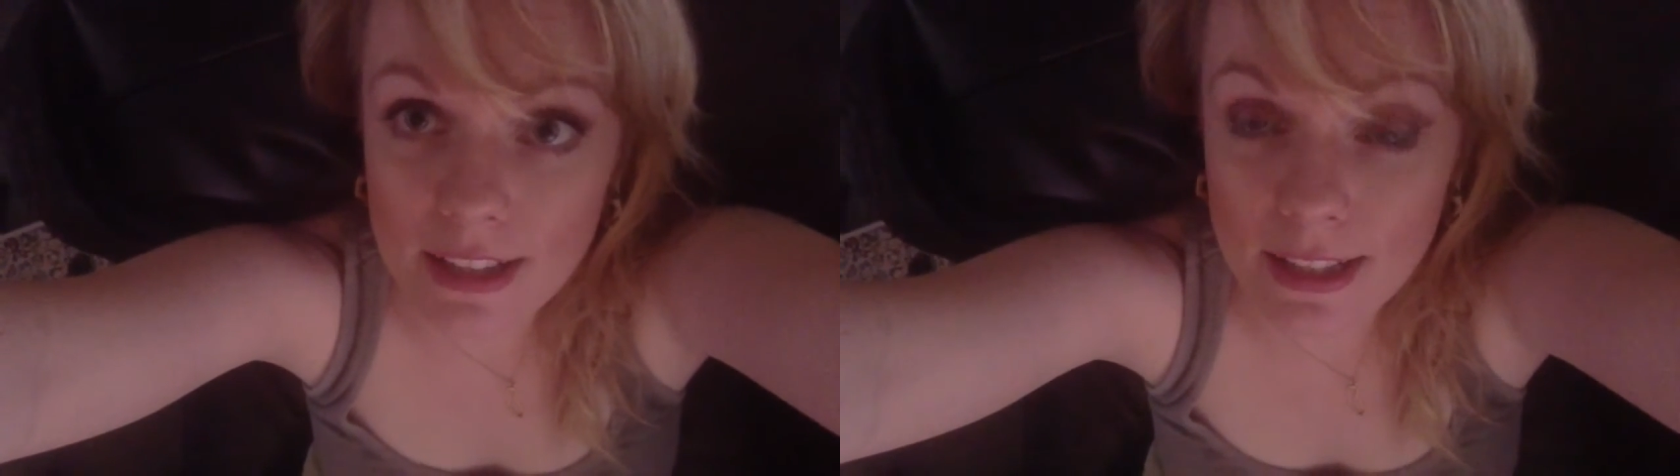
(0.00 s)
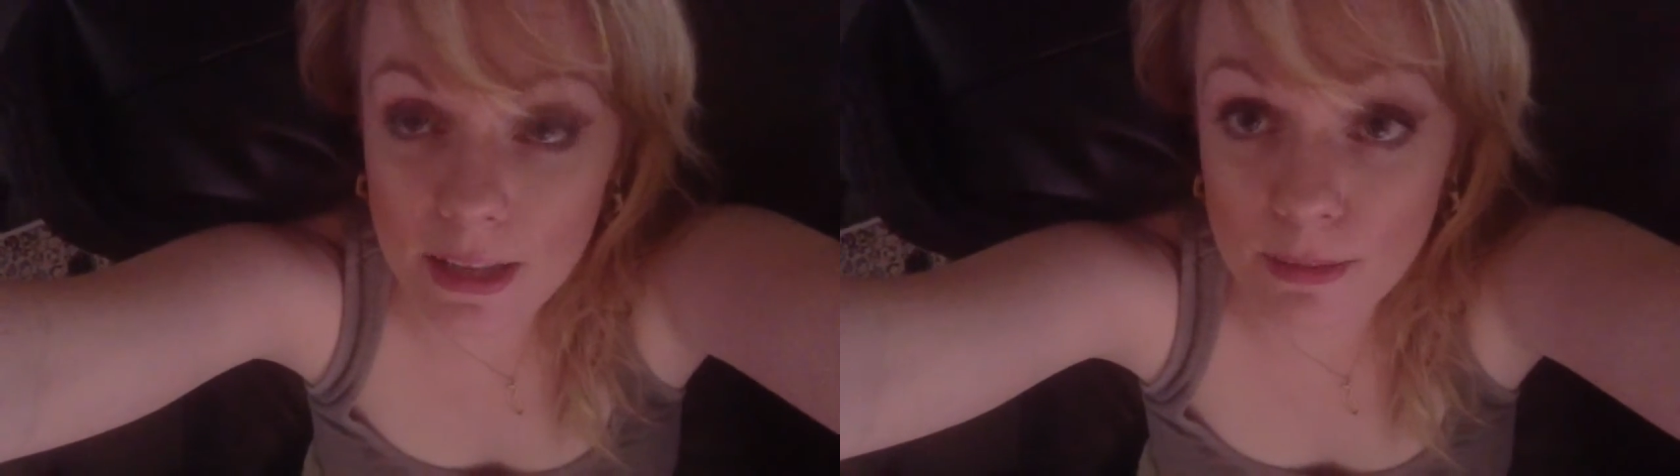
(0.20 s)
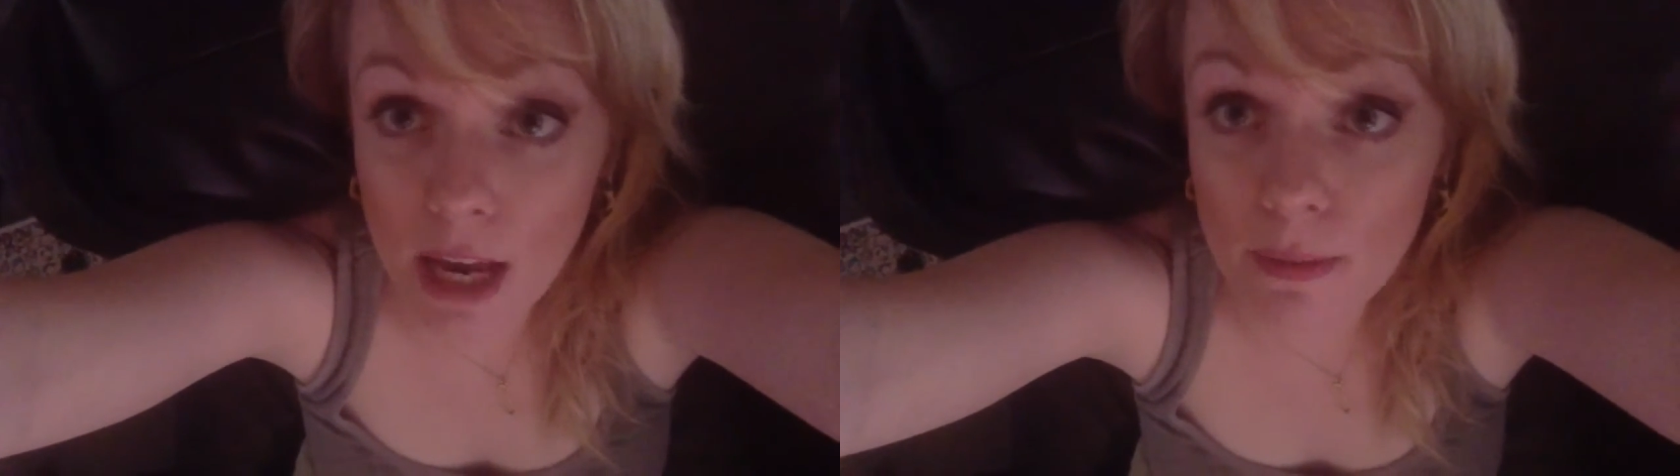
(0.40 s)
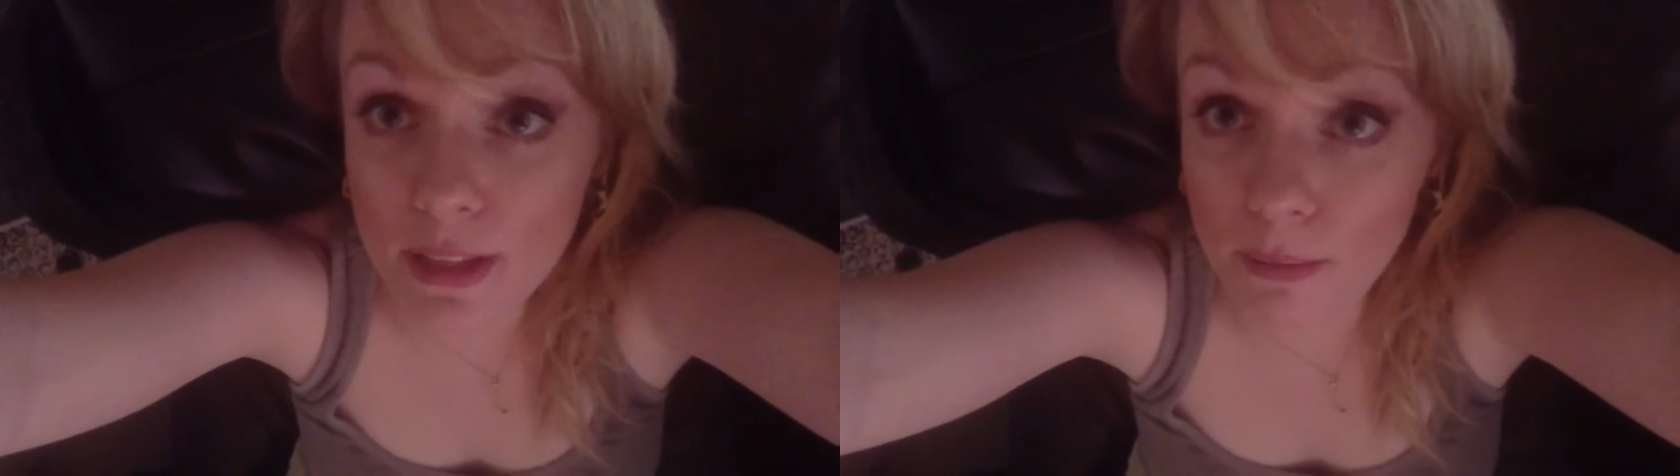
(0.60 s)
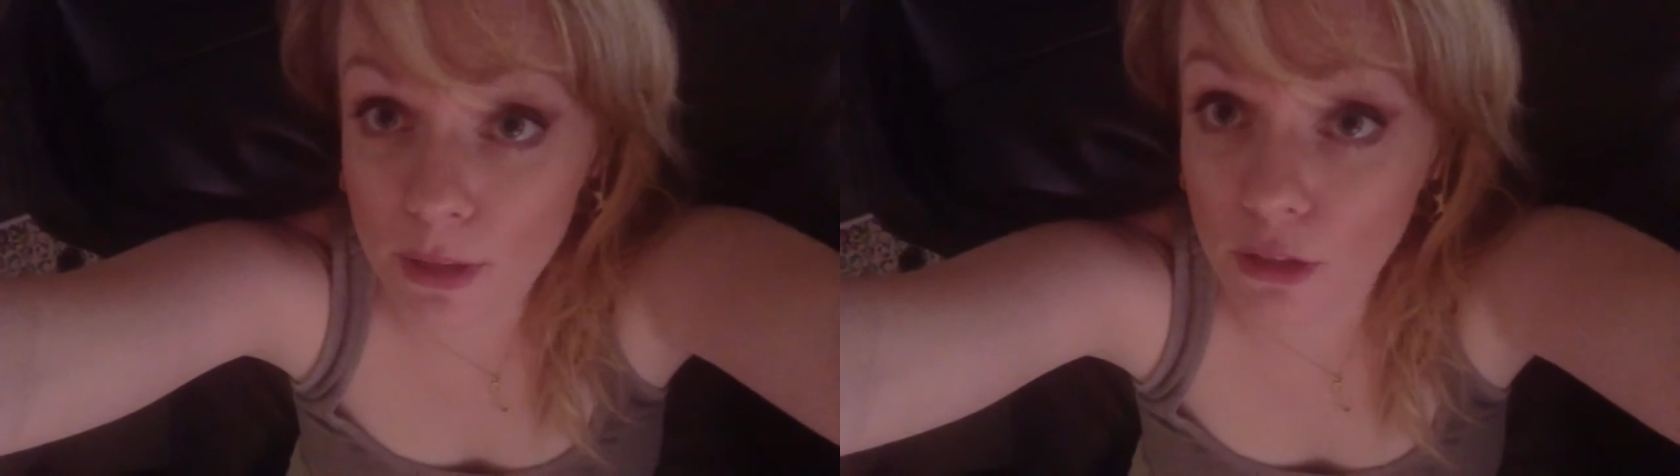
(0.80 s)
and sometimes
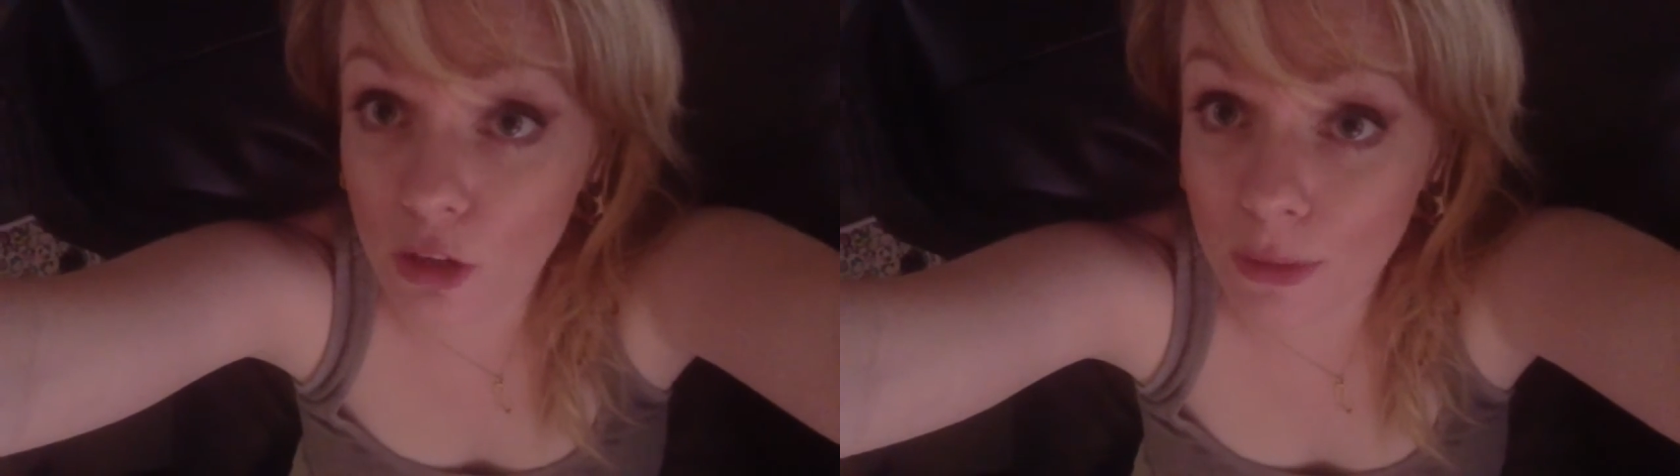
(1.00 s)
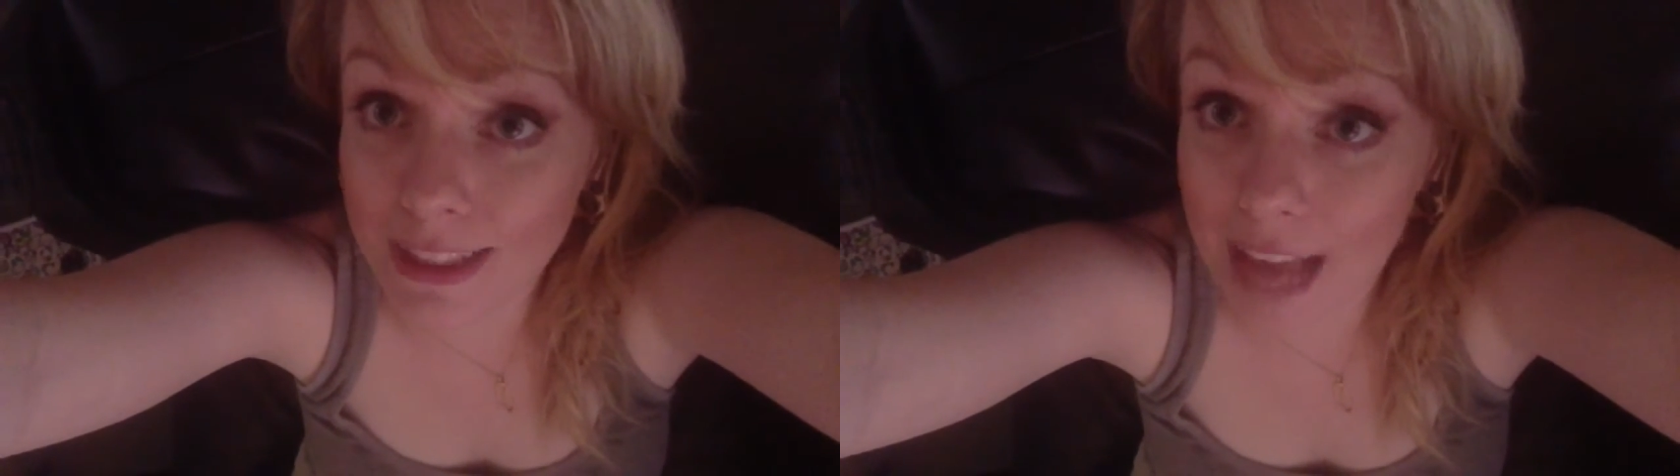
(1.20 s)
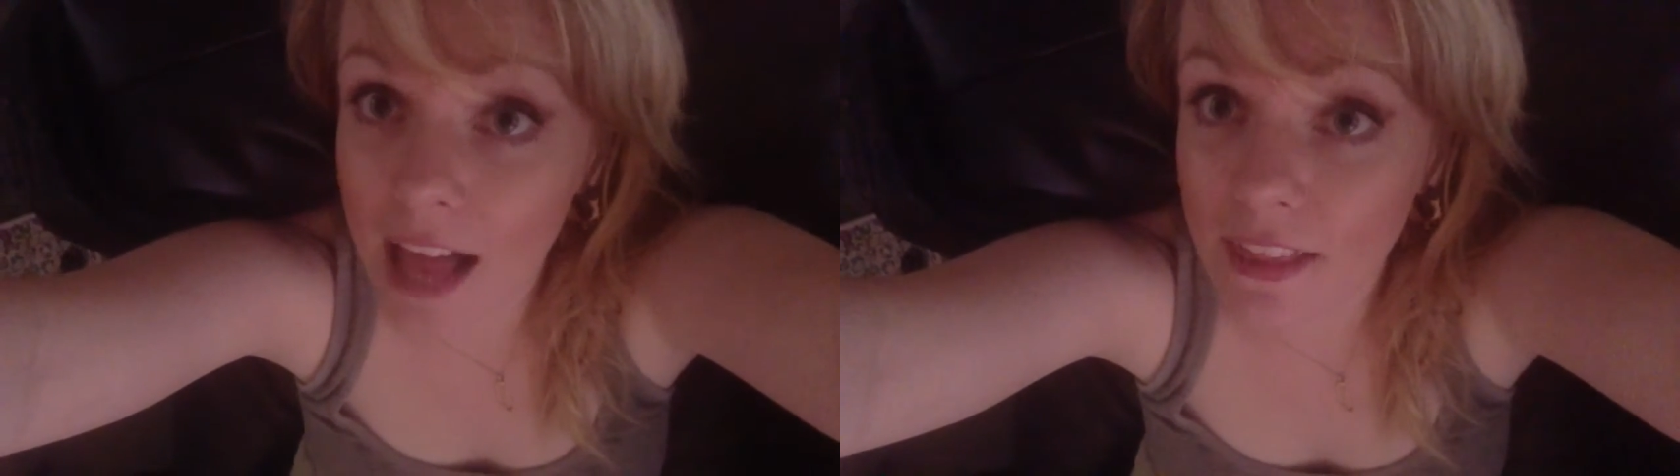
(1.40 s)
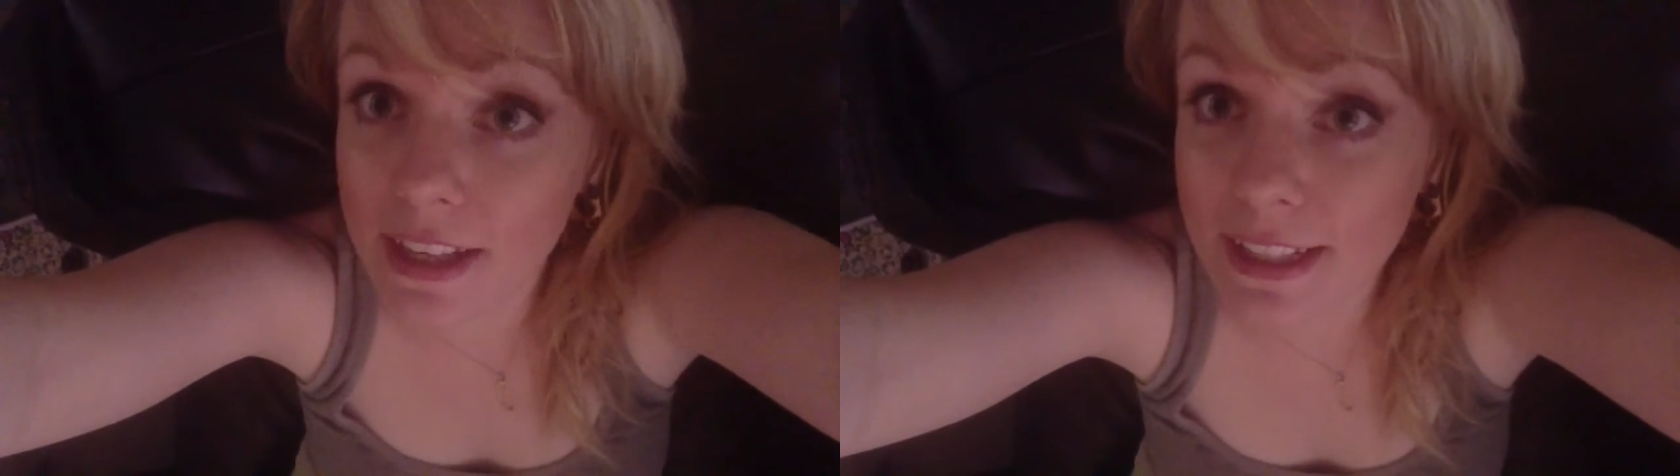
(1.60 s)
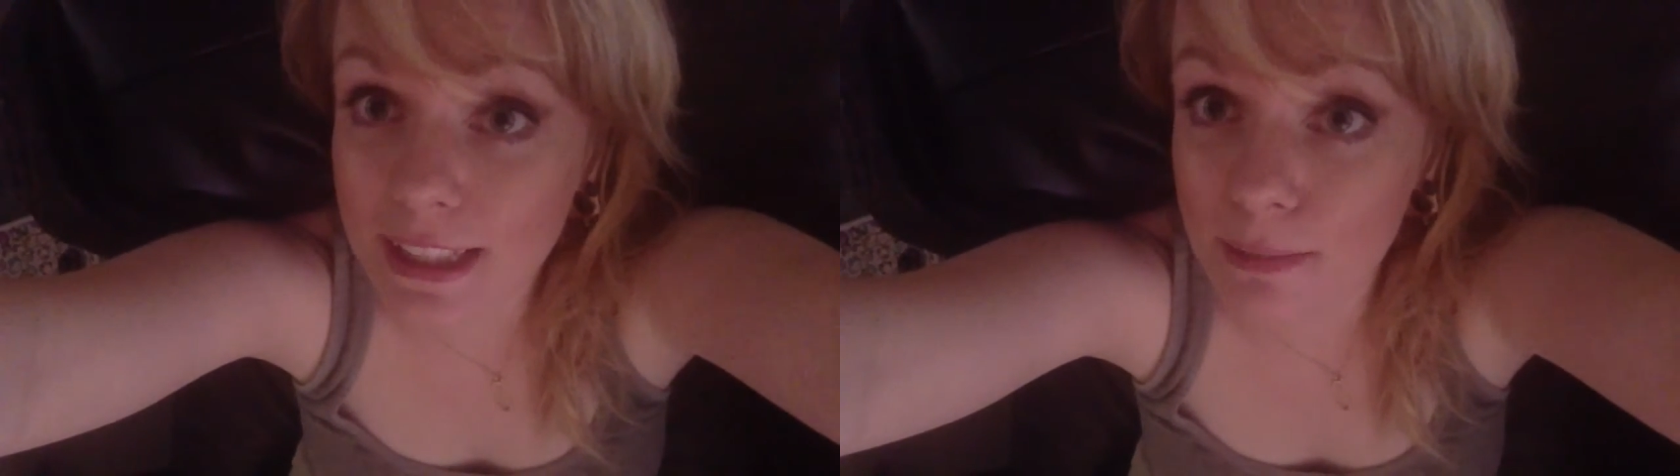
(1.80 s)
a mineral
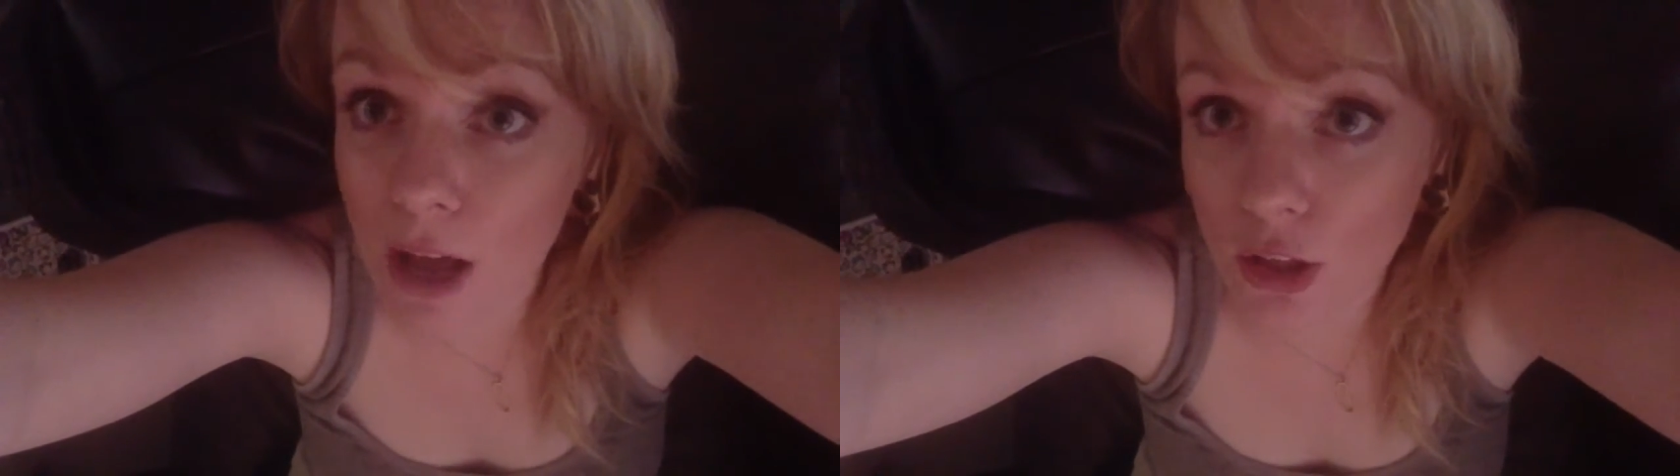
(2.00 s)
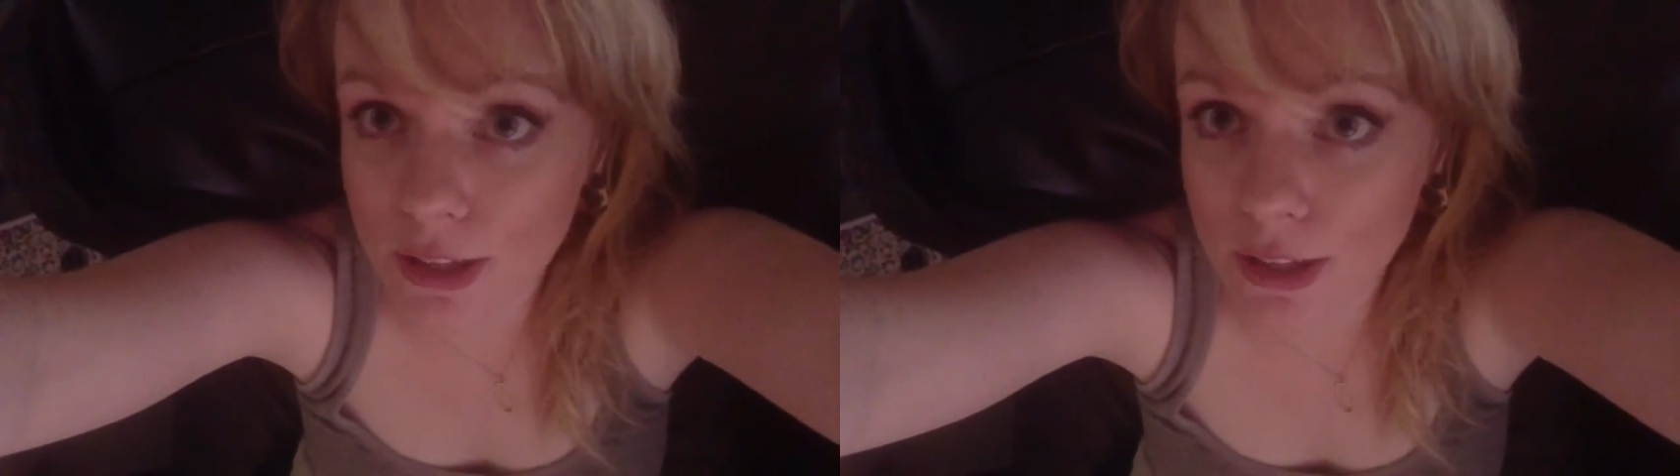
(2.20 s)
metallic smell